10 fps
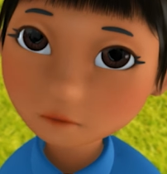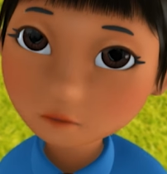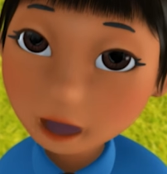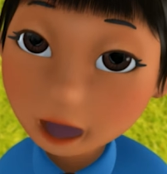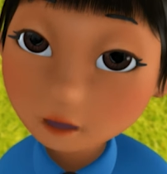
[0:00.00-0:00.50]

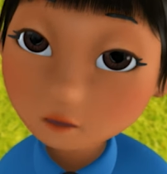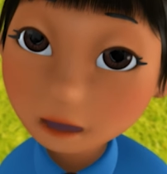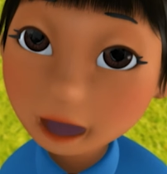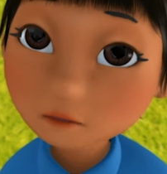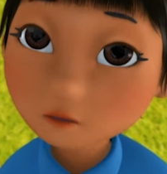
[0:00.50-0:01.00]
Well,
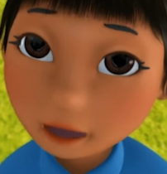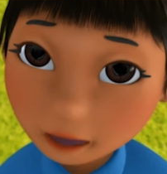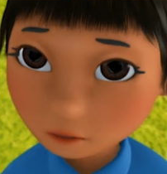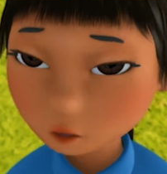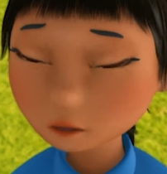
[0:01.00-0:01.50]
that's the
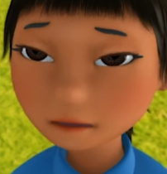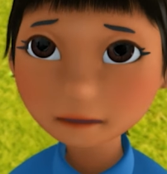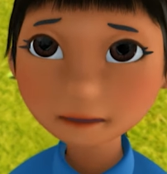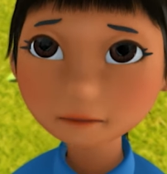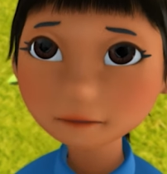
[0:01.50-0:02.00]
last
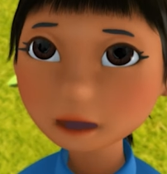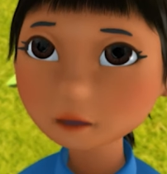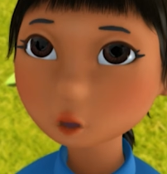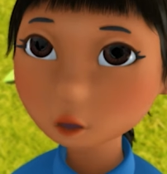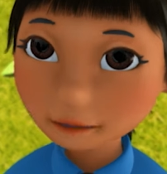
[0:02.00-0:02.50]
tree. I
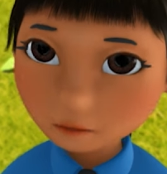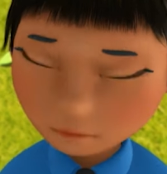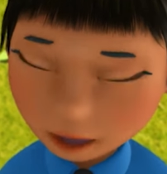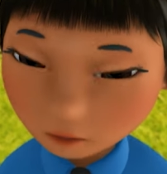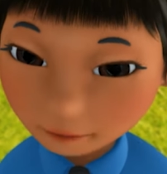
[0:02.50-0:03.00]
don't think the
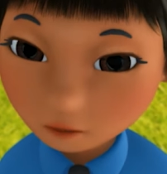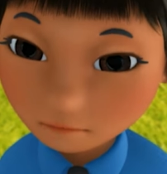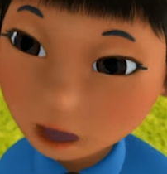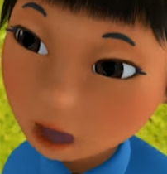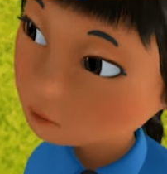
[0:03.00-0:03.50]
bear's in the
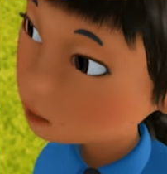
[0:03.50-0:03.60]
park